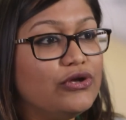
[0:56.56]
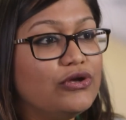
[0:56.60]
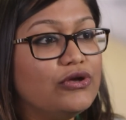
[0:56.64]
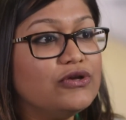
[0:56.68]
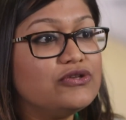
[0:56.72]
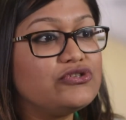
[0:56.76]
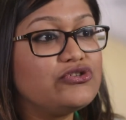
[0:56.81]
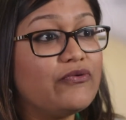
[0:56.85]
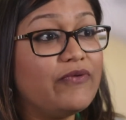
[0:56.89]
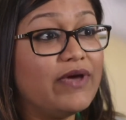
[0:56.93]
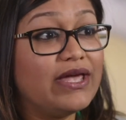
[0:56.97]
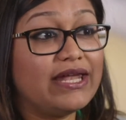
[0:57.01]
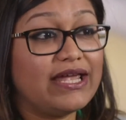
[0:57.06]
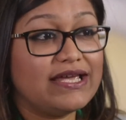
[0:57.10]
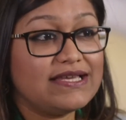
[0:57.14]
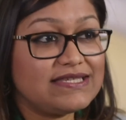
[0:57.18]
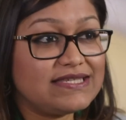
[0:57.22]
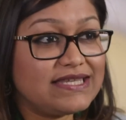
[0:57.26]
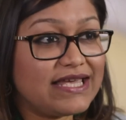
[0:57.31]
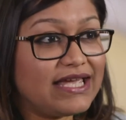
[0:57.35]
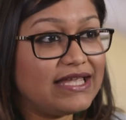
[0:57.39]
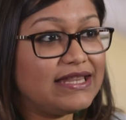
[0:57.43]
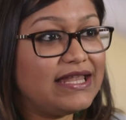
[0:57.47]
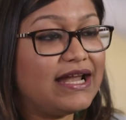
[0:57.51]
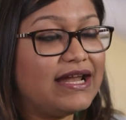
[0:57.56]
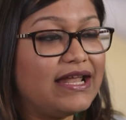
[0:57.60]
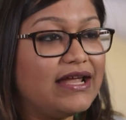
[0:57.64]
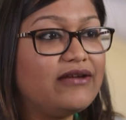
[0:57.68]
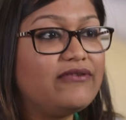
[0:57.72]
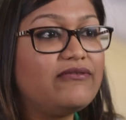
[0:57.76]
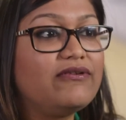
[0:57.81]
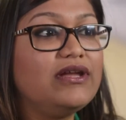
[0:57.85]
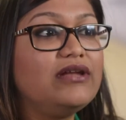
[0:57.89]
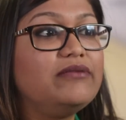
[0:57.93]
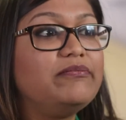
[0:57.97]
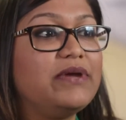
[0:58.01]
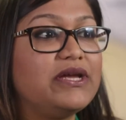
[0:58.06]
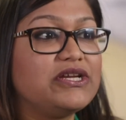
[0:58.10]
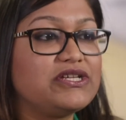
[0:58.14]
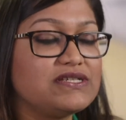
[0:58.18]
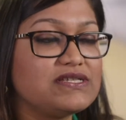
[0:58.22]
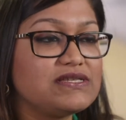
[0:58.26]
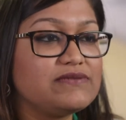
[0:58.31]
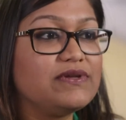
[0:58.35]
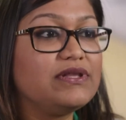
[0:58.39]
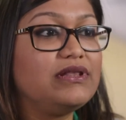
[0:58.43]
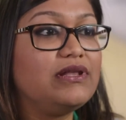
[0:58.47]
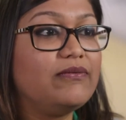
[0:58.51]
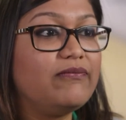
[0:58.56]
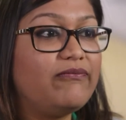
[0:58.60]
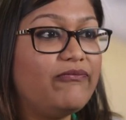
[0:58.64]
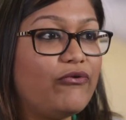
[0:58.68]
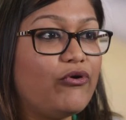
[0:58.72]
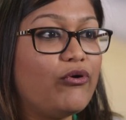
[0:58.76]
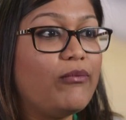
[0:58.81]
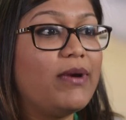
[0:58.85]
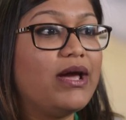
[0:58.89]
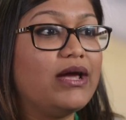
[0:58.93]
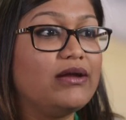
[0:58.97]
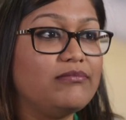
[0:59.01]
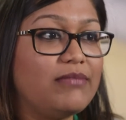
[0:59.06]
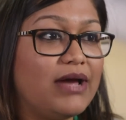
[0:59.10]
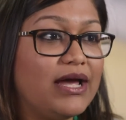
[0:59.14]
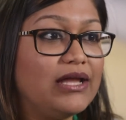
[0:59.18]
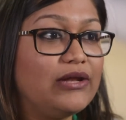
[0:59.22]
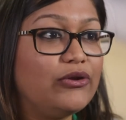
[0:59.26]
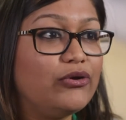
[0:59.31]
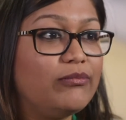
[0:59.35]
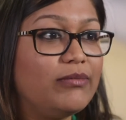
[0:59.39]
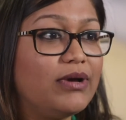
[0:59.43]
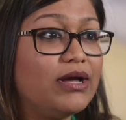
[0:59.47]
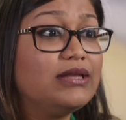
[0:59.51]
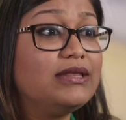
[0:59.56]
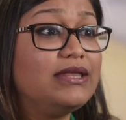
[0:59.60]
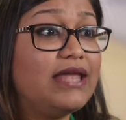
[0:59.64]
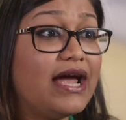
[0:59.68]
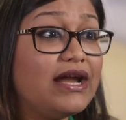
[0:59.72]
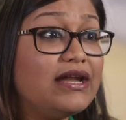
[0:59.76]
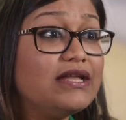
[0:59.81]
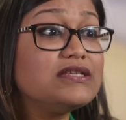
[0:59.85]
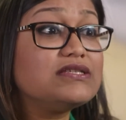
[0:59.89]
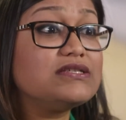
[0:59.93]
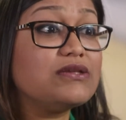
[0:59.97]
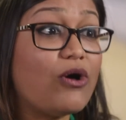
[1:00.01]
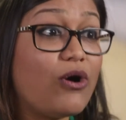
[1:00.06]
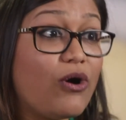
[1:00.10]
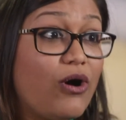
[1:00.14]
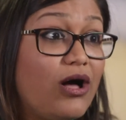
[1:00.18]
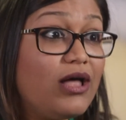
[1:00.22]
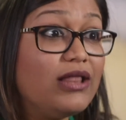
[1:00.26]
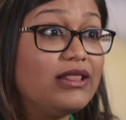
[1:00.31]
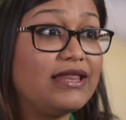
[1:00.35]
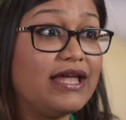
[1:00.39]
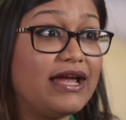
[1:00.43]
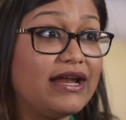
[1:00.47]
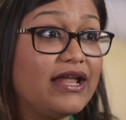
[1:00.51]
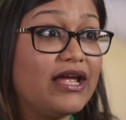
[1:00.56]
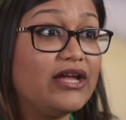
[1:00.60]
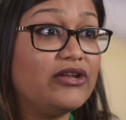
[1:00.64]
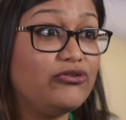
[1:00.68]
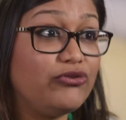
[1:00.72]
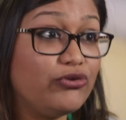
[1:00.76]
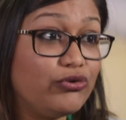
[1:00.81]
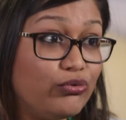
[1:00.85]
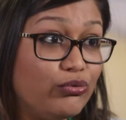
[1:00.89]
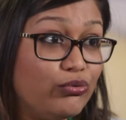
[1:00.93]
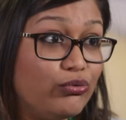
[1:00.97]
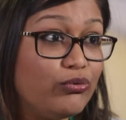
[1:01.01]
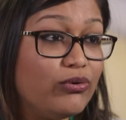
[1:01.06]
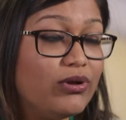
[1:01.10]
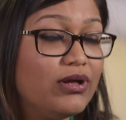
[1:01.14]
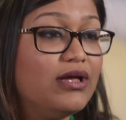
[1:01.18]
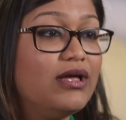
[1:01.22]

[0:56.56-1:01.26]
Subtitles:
So when I say that I treat patients with lymphoma and myeloma, that is all that I do.